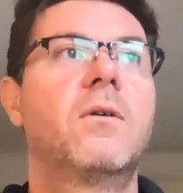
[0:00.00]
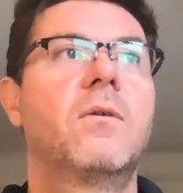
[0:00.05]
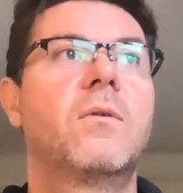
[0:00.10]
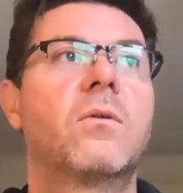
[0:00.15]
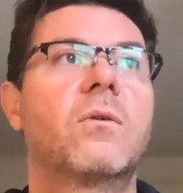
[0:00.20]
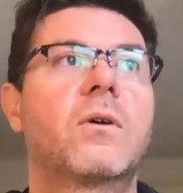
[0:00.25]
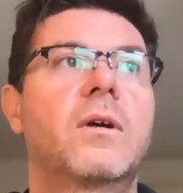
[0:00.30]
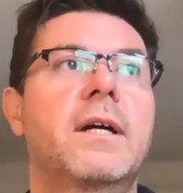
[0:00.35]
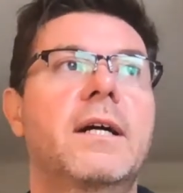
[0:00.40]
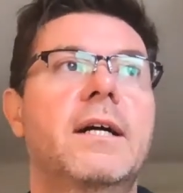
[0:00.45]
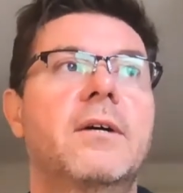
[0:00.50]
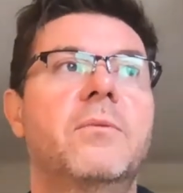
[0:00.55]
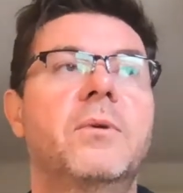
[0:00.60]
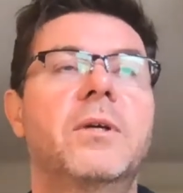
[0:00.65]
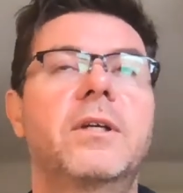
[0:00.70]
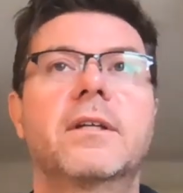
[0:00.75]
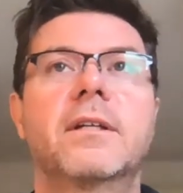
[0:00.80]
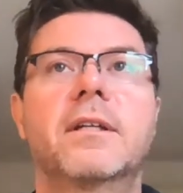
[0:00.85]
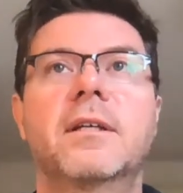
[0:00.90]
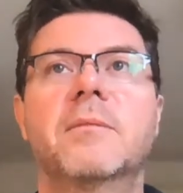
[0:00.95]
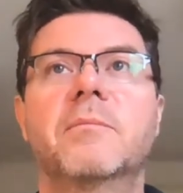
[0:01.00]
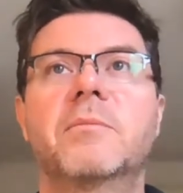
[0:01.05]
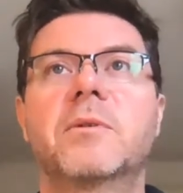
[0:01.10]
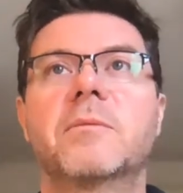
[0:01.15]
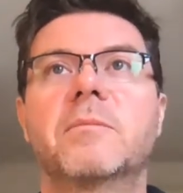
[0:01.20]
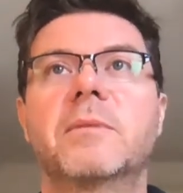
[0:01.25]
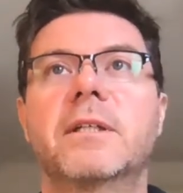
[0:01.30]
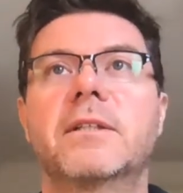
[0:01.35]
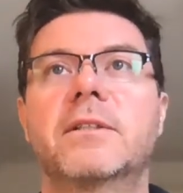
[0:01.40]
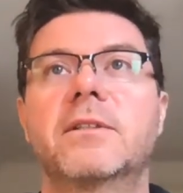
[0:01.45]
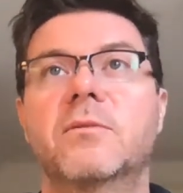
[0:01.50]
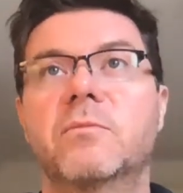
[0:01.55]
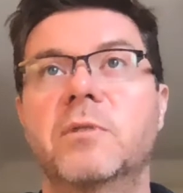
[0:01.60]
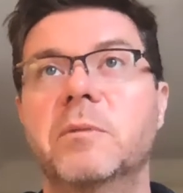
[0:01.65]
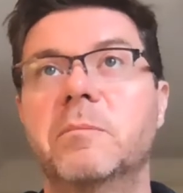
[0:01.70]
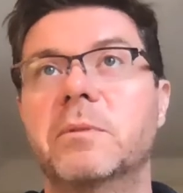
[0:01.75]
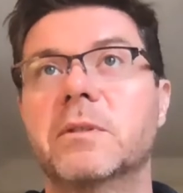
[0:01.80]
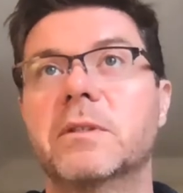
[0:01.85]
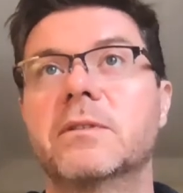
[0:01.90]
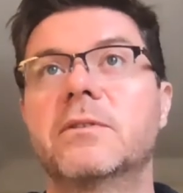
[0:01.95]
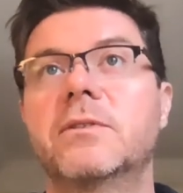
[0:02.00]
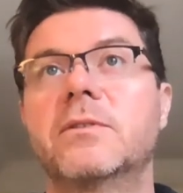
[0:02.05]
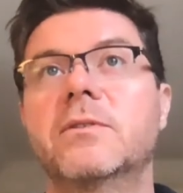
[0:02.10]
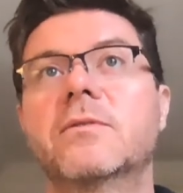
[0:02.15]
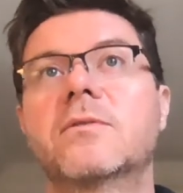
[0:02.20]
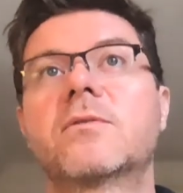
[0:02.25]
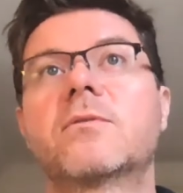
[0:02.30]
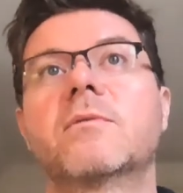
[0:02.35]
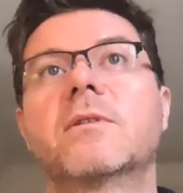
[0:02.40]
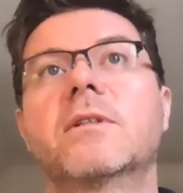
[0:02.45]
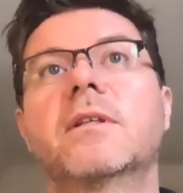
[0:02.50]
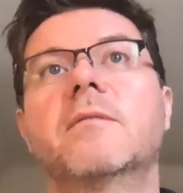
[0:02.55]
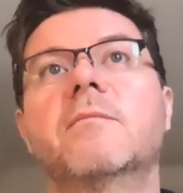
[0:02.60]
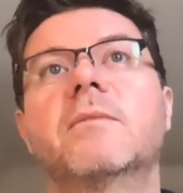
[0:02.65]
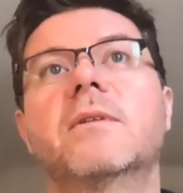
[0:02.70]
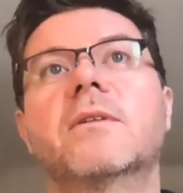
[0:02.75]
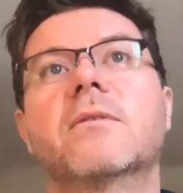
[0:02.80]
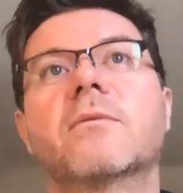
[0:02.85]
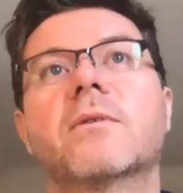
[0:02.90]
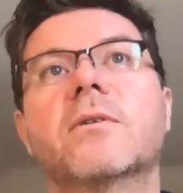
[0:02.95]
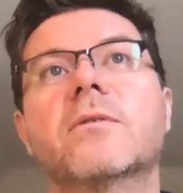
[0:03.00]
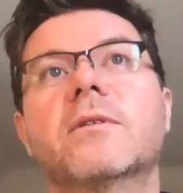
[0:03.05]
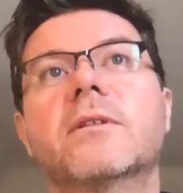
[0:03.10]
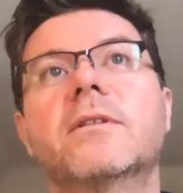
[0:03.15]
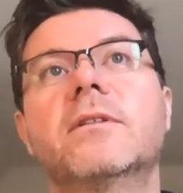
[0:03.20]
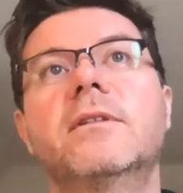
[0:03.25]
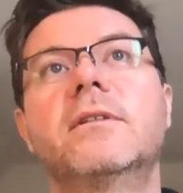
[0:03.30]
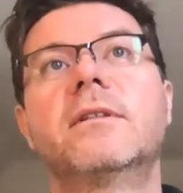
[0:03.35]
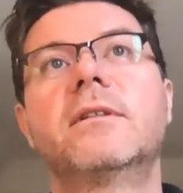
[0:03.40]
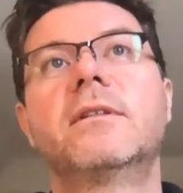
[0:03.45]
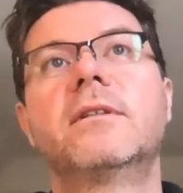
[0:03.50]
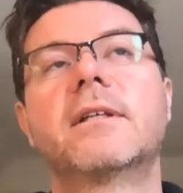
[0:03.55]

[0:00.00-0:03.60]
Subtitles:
or how we can implement and rebuild dunes when they've been eroded